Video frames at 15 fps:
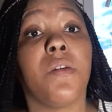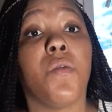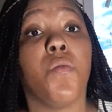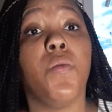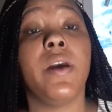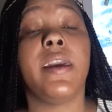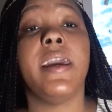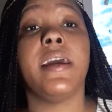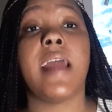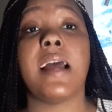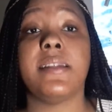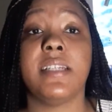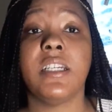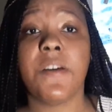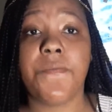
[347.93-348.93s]
we can't
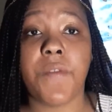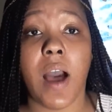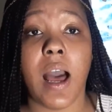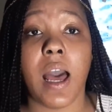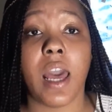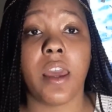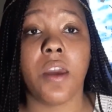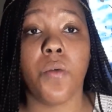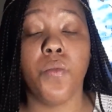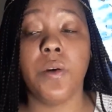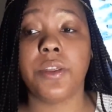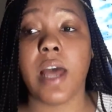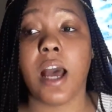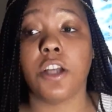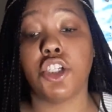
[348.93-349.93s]
identify
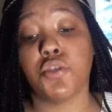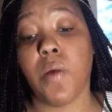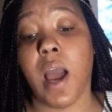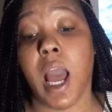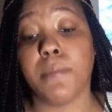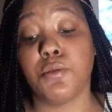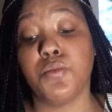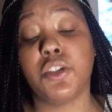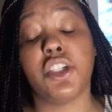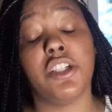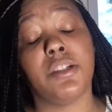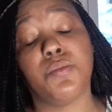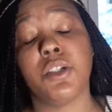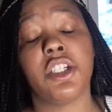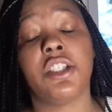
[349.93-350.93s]
with our tribes, which
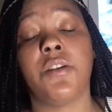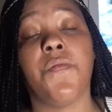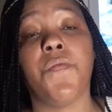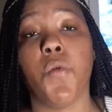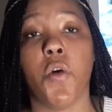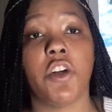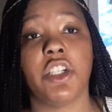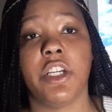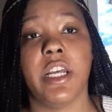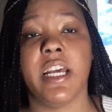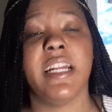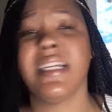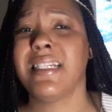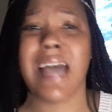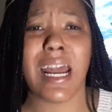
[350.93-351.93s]
is unfortunate,
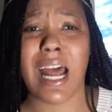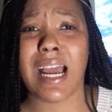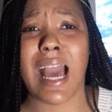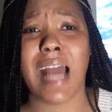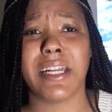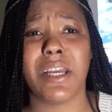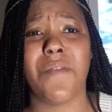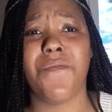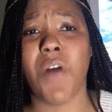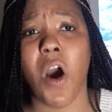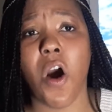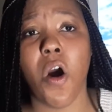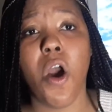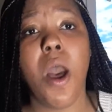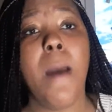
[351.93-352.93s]
and it's not our goddamn
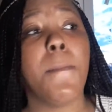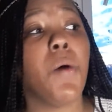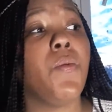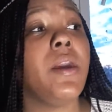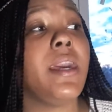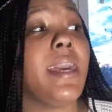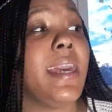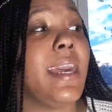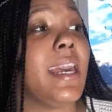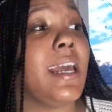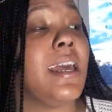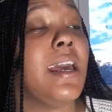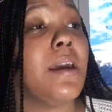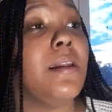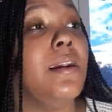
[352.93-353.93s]
fault. But we
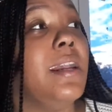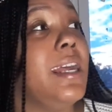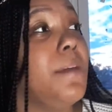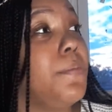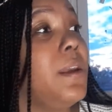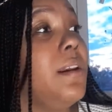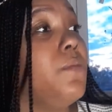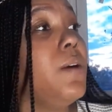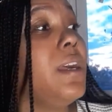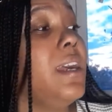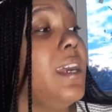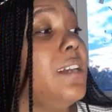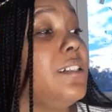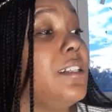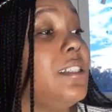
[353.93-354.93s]
can't link. We
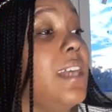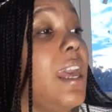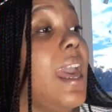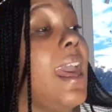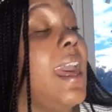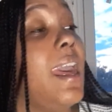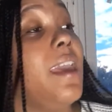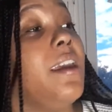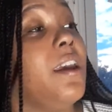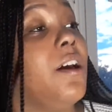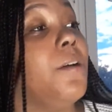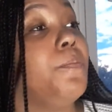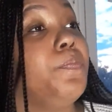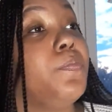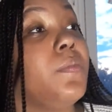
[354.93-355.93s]
can't just say,
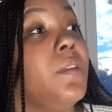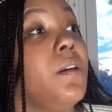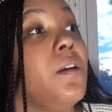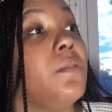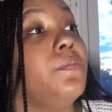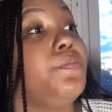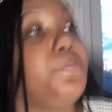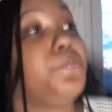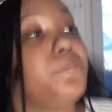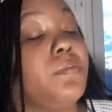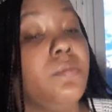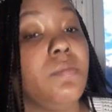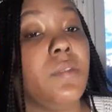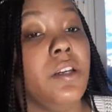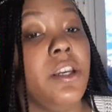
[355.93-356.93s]
hey,
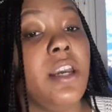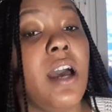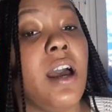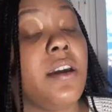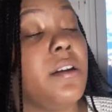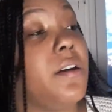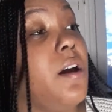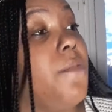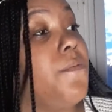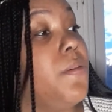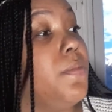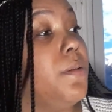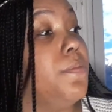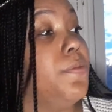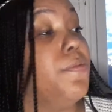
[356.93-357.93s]
yeah, I come from
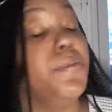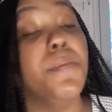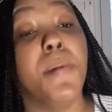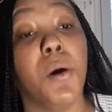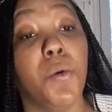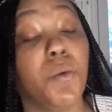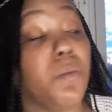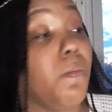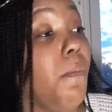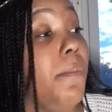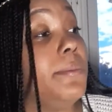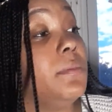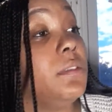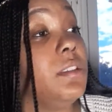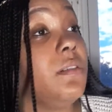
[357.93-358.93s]
the boat,
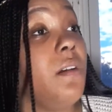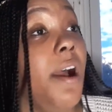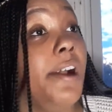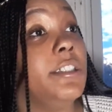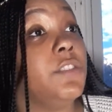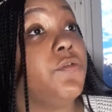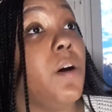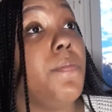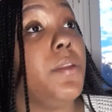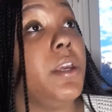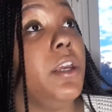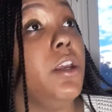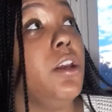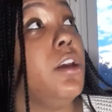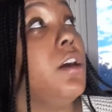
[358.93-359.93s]
from
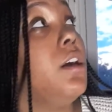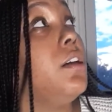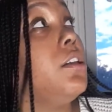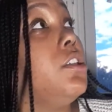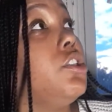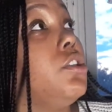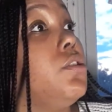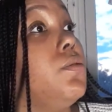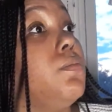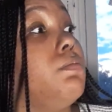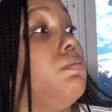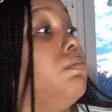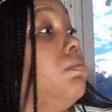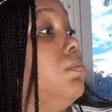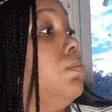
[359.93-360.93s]
the
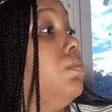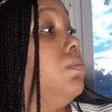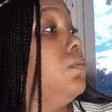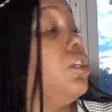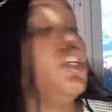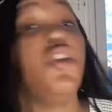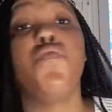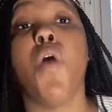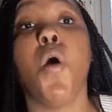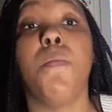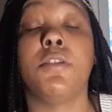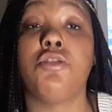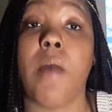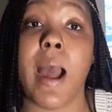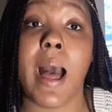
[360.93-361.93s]

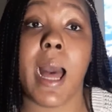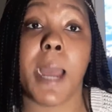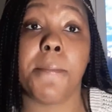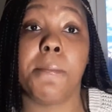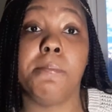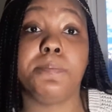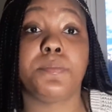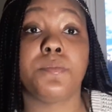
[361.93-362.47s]
Yoruba tribe.